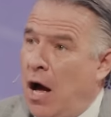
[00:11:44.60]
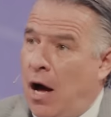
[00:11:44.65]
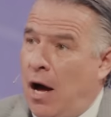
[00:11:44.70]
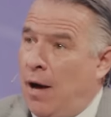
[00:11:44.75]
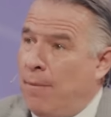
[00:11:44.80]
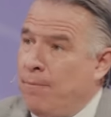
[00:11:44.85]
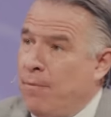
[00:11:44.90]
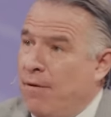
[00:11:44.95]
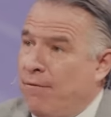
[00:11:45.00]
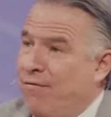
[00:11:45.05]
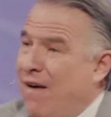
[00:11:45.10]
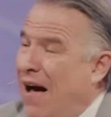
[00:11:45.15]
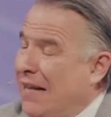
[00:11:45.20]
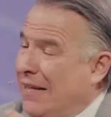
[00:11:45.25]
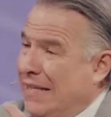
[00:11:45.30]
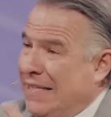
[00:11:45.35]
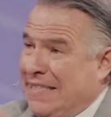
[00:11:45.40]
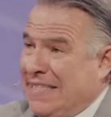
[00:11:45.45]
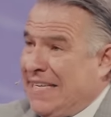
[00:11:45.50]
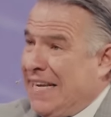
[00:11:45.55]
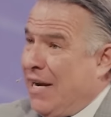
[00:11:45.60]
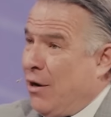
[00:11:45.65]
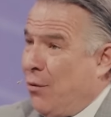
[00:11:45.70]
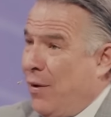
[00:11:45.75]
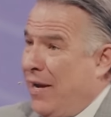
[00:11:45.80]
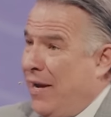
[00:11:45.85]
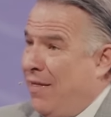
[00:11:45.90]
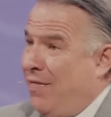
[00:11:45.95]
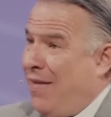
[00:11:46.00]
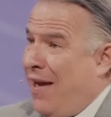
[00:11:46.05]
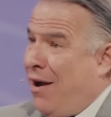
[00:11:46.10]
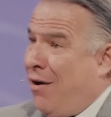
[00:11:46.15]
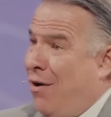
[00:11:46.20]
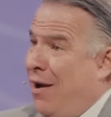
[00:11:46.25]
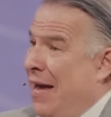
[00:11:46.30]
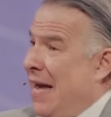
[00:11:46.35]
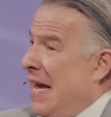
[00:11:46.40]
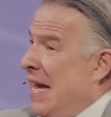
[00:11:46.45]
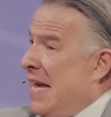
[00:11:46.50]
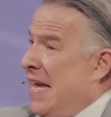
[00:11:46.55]
um, volunteering in there,
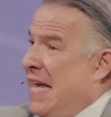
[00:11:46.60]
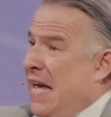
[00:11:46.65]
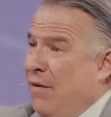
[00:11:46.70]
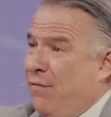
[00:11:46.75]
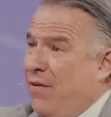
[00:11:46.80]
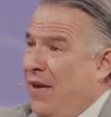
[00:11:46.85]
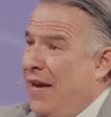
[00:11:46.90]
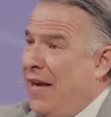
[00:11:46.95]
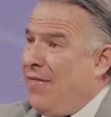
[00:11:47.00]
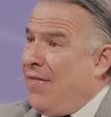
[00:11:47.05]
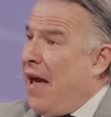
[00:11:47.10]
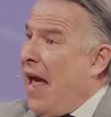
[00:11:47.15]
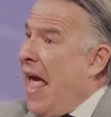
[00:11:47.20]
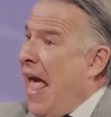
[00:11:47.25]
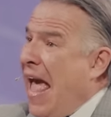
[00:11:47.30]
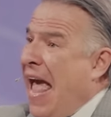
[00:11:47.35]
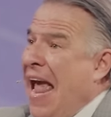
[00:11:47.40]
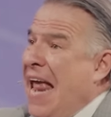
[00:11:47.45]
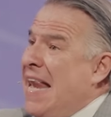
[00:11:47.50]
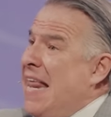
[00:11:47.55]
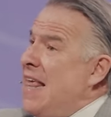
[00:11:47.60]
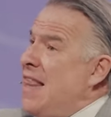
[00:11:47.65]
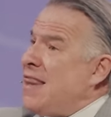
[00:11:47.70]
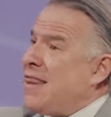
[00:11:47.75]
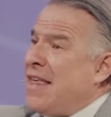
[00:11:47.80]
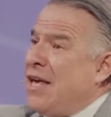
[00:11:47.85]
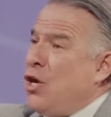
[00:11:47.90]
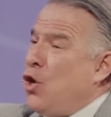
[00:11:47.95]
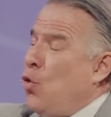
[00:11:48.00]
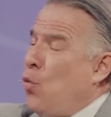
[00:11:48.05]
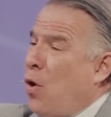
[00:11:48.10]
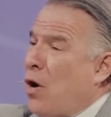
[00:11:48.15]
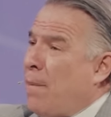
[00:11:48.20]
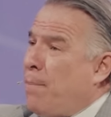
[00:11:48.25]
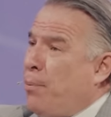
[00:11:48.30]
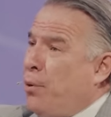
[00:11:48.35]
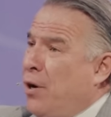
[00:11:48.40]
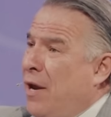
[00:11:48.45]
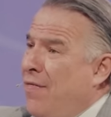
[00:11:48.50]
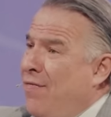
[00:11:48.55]
giving in there, anything you want
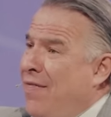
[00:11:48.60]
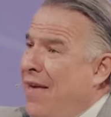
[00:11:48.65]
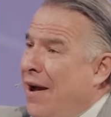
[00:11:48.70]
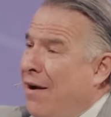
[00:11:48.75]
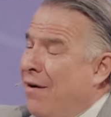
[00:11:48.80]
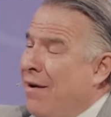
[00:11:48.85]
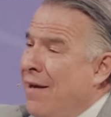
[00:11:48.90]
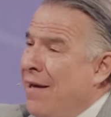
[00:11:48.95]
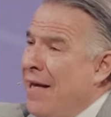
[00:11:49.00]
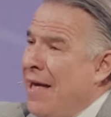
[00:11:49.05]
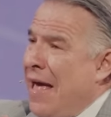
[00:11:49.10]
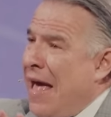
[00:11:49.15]
to put in there.